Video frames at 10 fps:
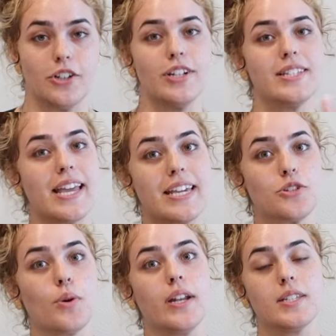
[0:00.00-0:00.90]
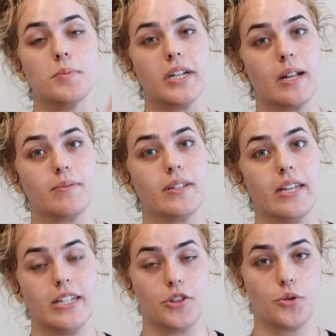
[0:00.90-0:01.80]
You're gonna take each one, split it up in,
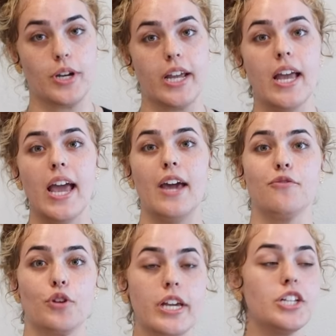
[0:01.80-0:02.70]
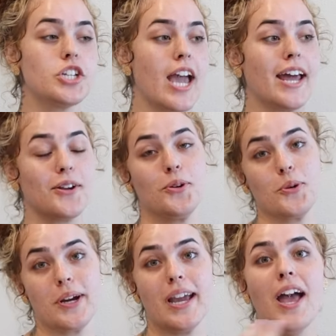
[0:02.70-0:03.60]
into three, and for each
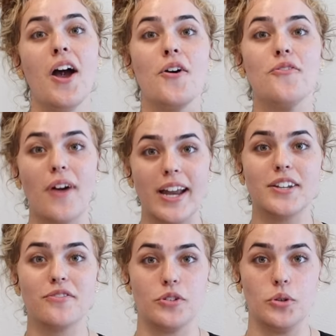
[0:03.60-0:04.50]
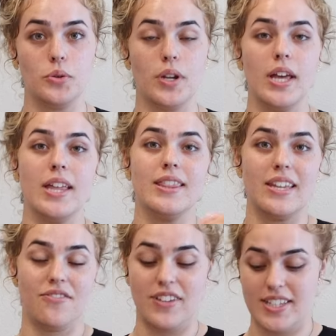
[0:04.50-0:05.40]
category, find a food
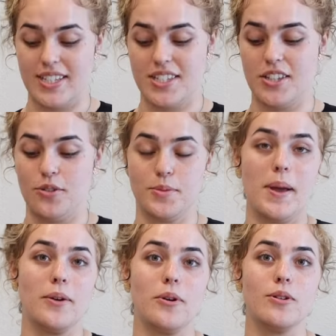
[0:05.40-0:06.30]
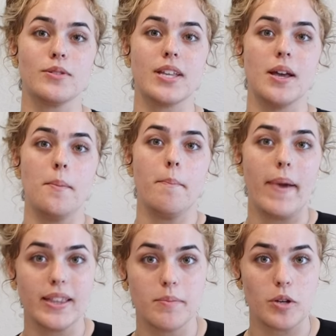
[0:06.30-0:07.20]
that fits into those macros,
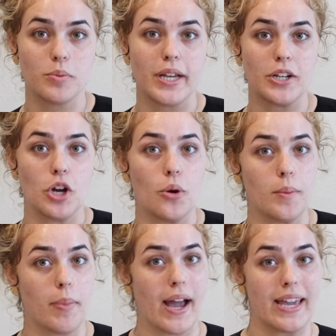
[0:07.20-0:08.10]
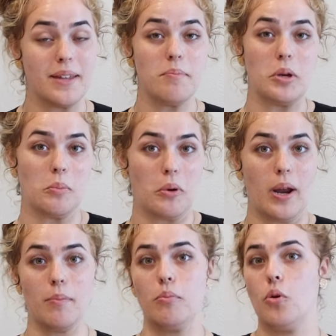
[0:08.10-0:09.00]
make the meal plan, go and buy it, meal
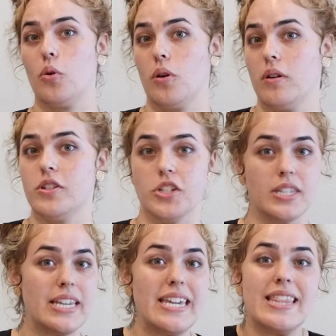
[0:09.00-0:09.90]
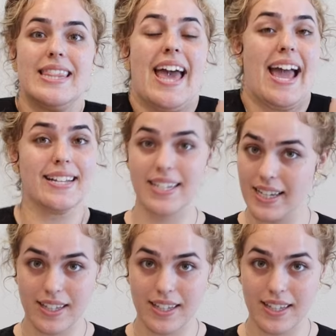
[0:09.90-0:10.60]
prep, or just eat that.